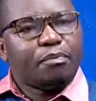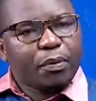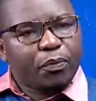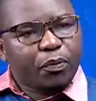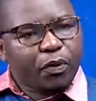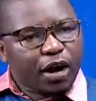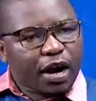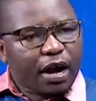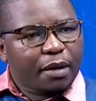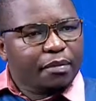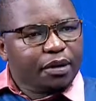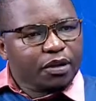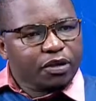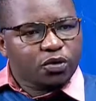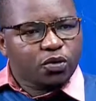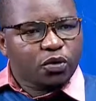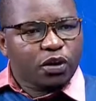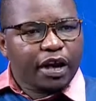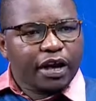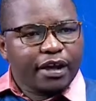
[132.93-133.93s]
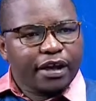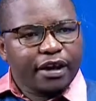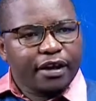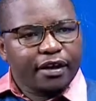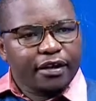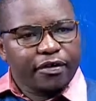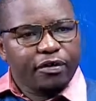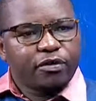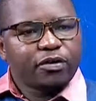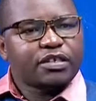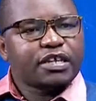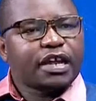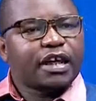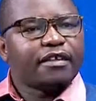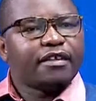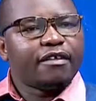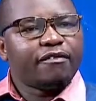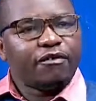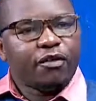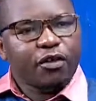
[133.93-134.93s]
people coming to Kenya. Those
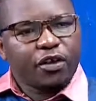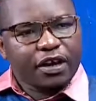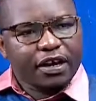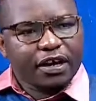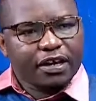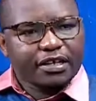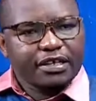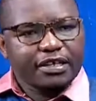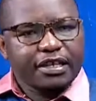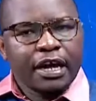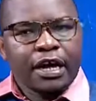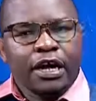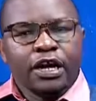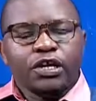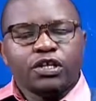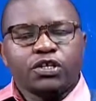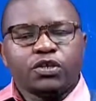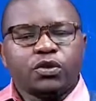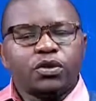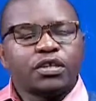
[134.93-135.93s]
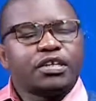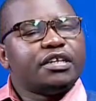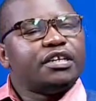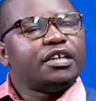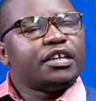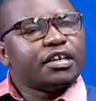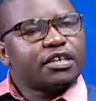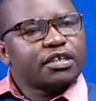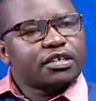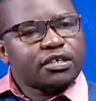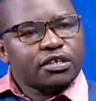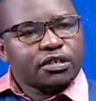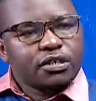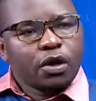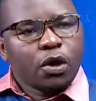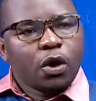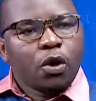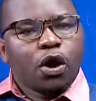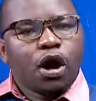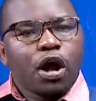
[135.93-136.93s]
are the foreigners. So it
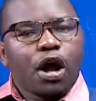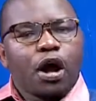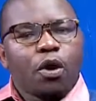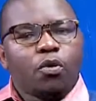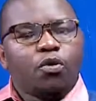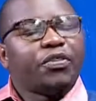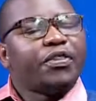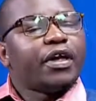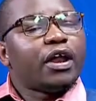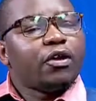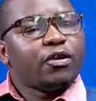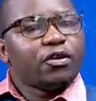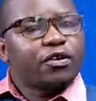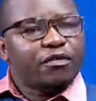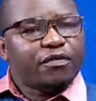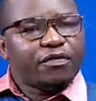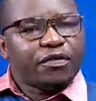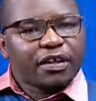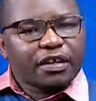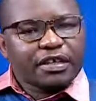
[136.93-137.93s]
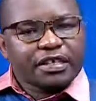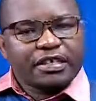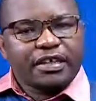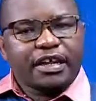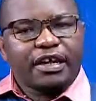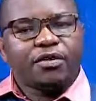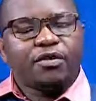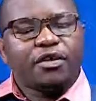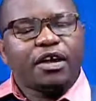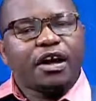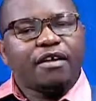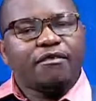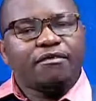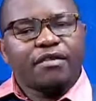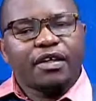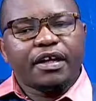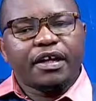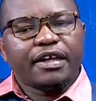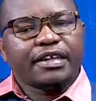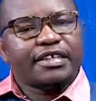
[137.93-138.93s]
deals with a lot of things. Then we
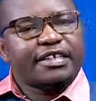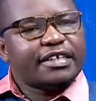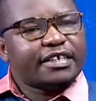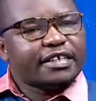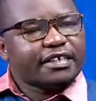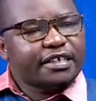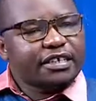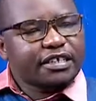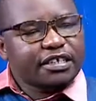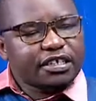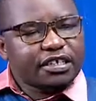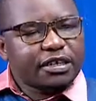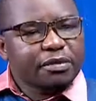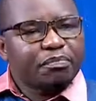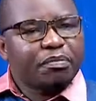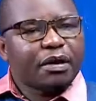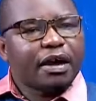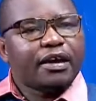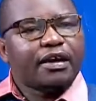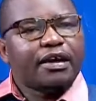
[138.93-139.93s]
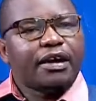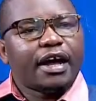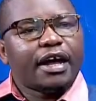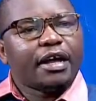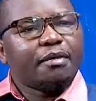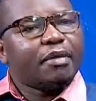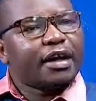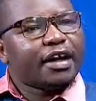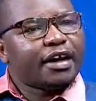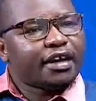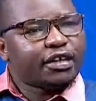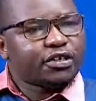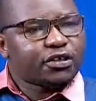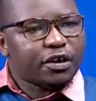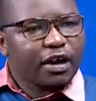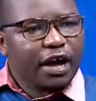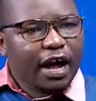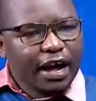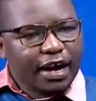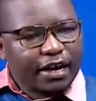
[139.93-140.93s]
have the Citizenship and
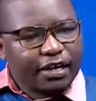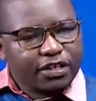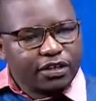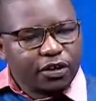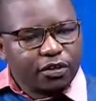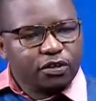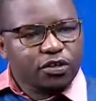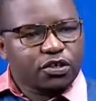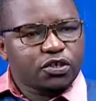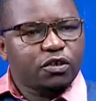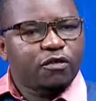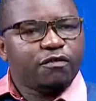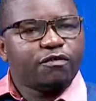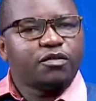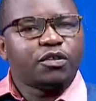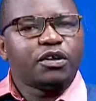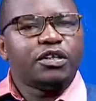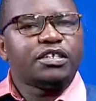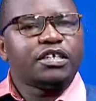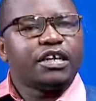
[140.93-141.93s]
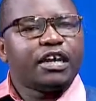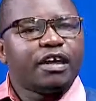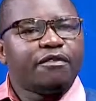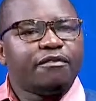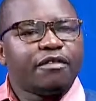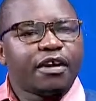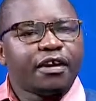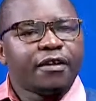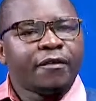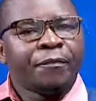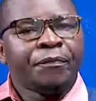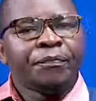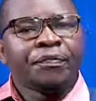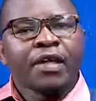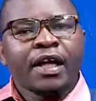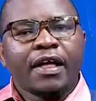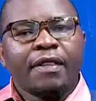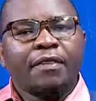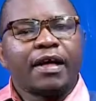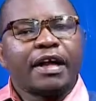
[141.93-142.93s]
Immigration Act, also of 2011,
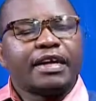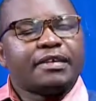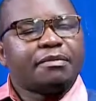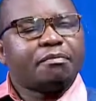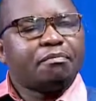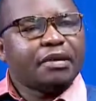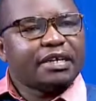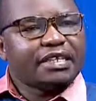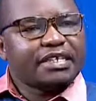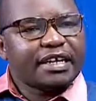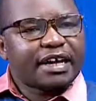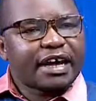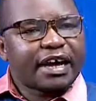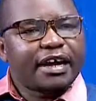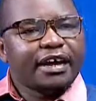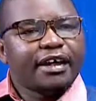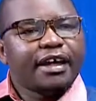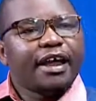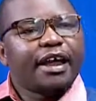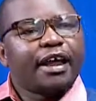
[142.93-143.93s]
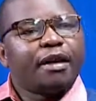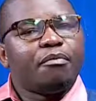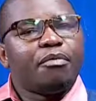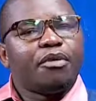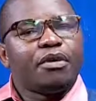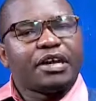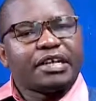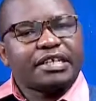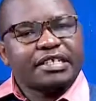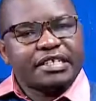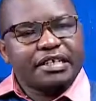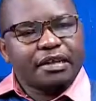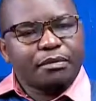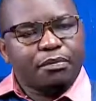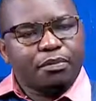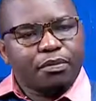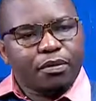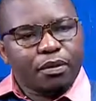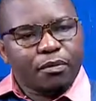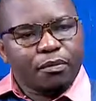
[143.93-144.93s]
that basically elaborates
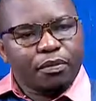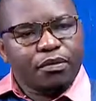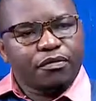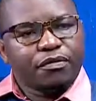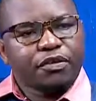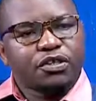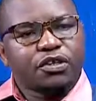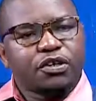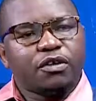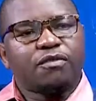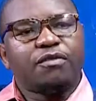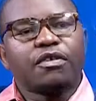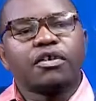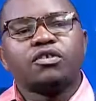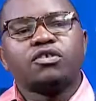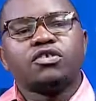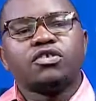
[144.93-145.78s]
the provision of the